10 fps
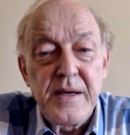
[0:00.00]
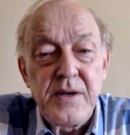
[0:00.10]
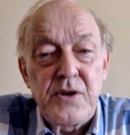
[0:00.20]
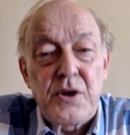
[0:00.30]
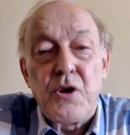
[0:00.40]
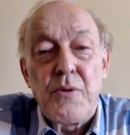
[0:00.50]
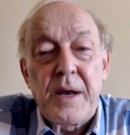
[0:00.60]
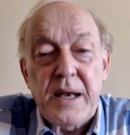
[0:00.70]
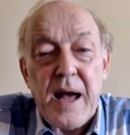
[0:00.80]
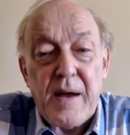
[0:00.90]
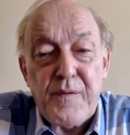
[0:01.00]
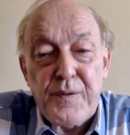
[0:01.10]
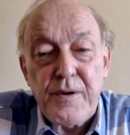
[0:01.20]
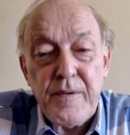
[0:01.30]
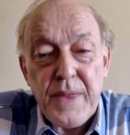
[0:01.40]
human life,
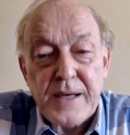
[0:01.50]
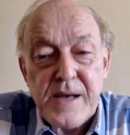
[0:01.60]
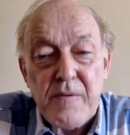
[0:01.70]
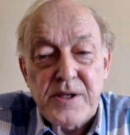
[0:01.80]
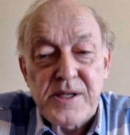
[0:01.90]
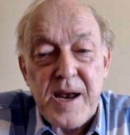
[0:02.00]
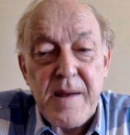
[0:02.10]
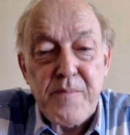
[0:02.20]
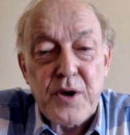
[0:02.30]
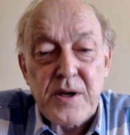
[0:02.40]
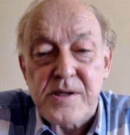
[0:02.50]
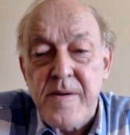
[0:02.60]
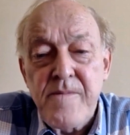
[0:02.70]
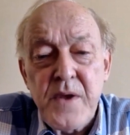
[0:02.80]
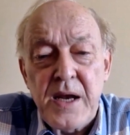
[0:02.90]
as I would say,
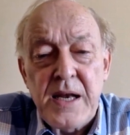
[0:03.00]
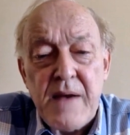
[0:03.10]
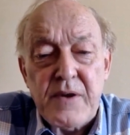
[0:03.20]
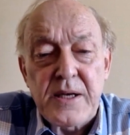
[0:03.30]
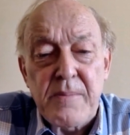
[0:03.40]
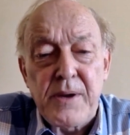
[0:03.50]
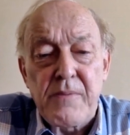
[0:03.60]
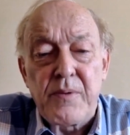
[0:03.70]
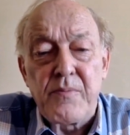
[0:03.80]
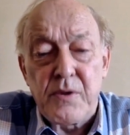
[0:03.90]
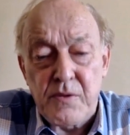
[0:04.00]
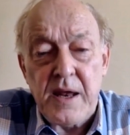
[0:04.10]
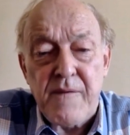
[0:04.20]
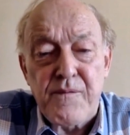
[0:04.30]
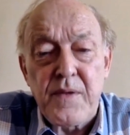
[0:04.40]
because inevitably,
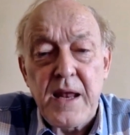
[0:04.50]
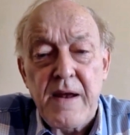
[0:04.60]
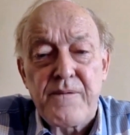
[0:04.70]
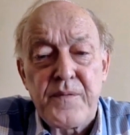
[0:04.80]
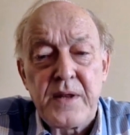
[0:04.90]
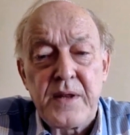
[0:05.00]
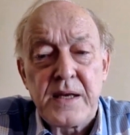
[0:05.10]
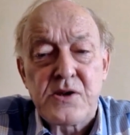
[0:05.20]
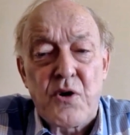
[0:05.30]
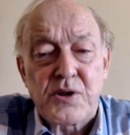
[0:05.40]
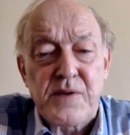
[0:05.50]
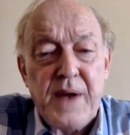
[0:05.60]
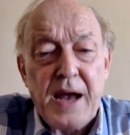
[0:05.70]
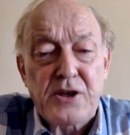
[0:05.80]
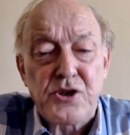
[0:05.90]
if this course
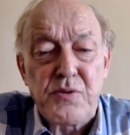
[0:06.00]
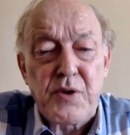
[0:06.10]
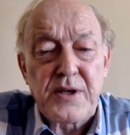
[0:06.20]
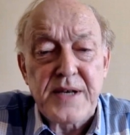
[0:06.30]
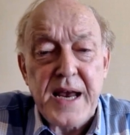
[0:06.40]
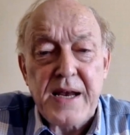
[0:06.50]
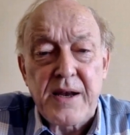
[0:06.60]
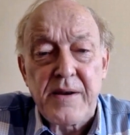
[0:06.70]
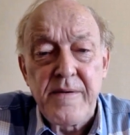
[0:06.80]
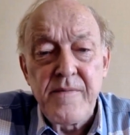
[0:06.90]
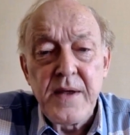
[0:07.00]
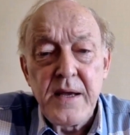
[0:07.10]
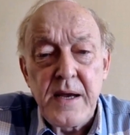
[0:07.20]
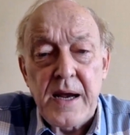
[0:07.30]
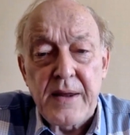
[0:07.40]
of action were taken
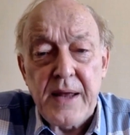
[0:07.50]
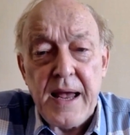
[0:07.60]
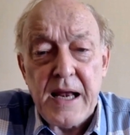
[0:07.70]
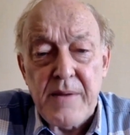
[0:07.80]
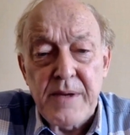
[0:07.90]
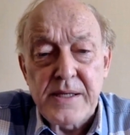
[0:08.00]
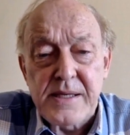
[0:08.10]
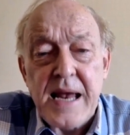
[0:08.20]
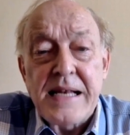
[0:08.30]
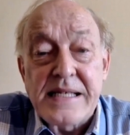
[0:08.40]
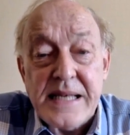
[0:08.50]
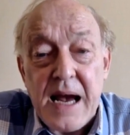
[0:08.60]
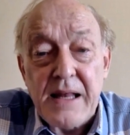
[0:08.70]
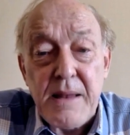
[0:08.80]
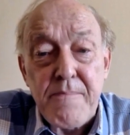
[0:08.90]
and there are elements
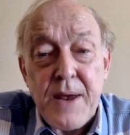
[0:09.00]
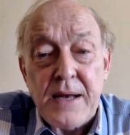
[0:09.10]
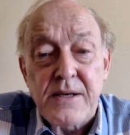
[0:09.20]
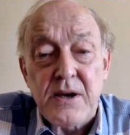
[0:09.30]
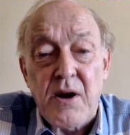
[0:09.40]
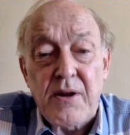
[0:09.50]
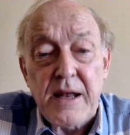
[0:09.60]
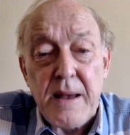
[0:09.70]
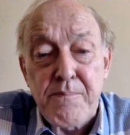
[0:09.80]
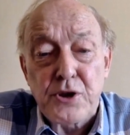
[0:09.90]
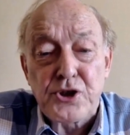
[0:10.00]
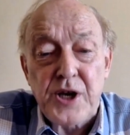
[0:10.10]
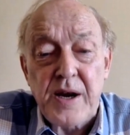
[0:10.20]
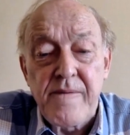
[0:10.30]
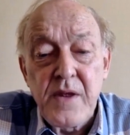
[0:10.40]
inside the Pentagon that are
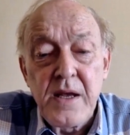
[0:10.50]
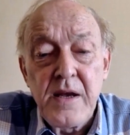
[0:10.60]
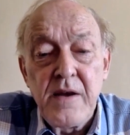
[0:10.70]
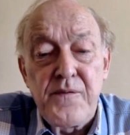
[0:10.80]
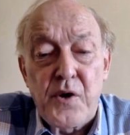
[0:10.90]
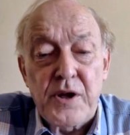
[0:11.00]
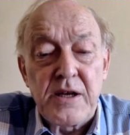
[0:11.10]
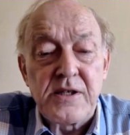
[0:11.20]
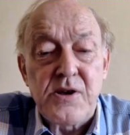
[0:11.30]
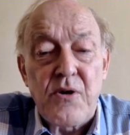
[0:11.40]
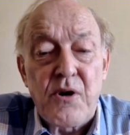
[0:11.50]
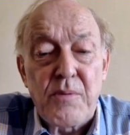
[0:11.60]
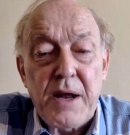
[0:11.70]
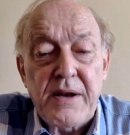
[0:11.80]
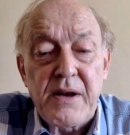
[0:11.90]
pushing for the so-called
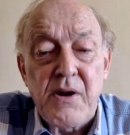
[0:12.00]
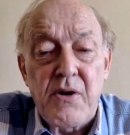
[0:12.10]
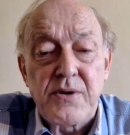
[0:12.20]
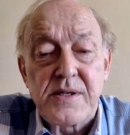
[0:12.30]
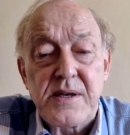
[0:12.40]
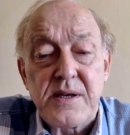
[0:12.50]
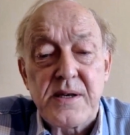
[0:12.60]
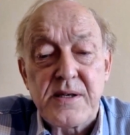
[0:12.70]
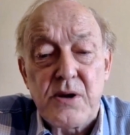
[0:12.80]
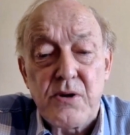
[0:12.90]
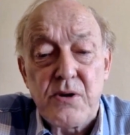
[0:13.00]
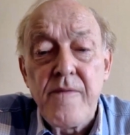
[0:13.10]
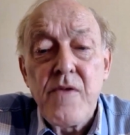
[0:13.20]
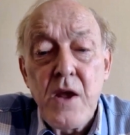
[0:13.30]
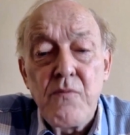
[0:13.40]
bloody nose
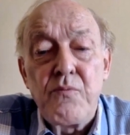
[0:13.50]
solution,